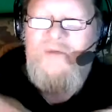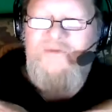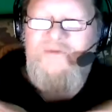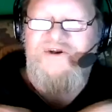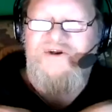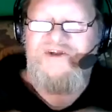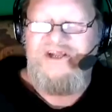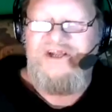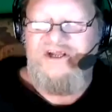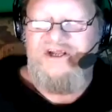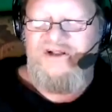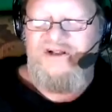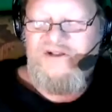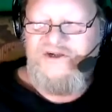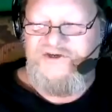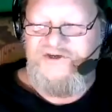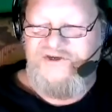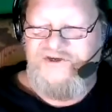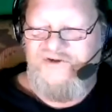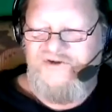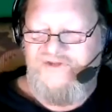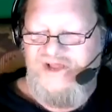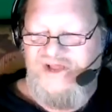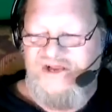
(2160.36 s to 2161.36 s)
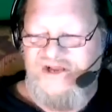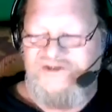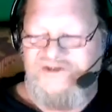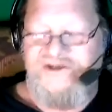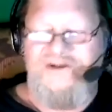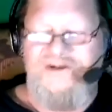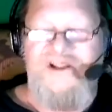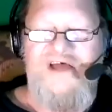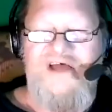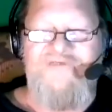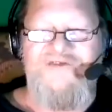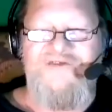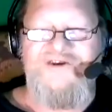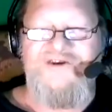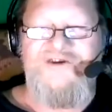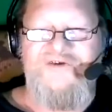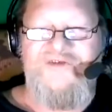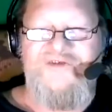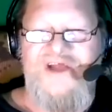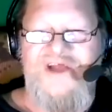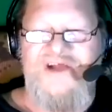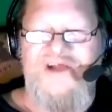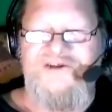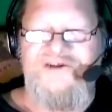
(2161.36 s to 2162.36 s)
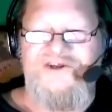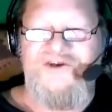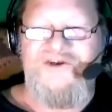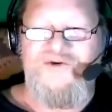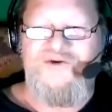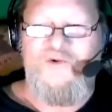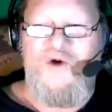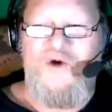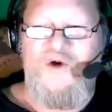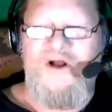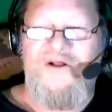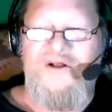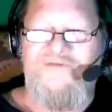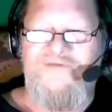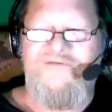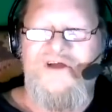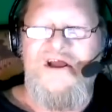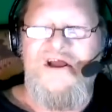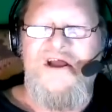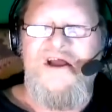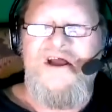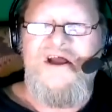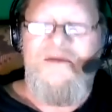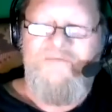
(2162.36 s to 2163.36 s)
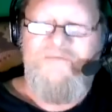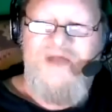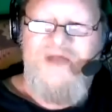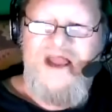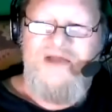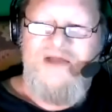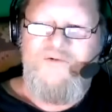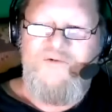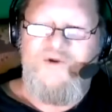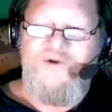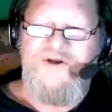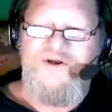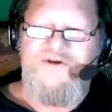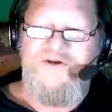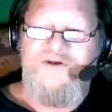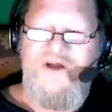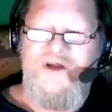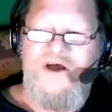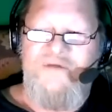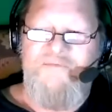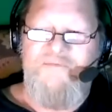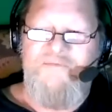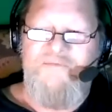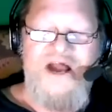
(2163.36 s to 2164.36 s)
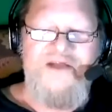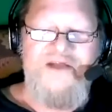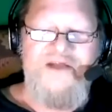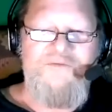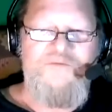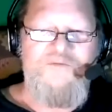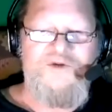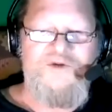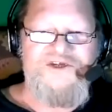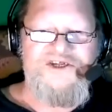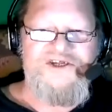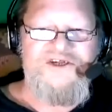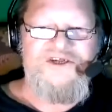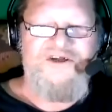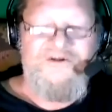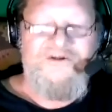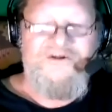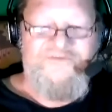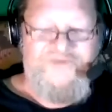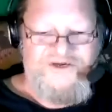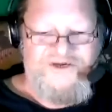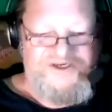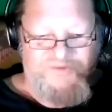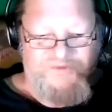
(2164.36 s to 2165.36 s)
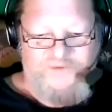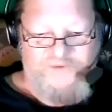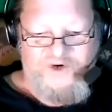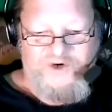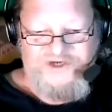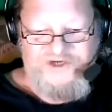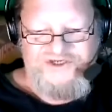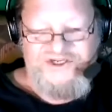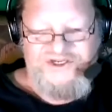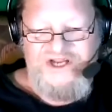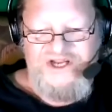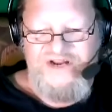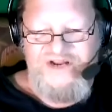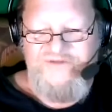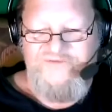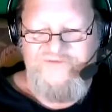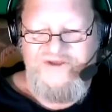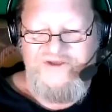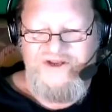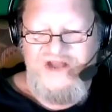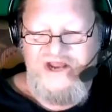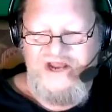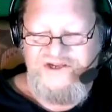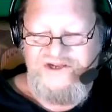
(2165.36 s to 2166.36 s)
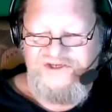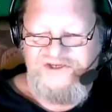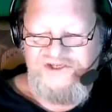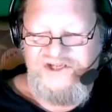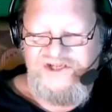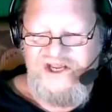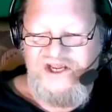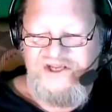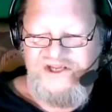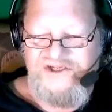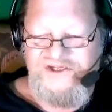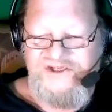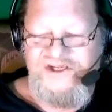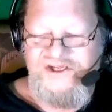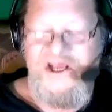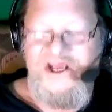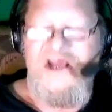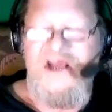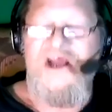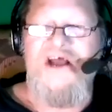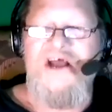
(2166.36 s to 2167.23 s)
deal in 2011, 2012, back when Biden was still vice president of the United States.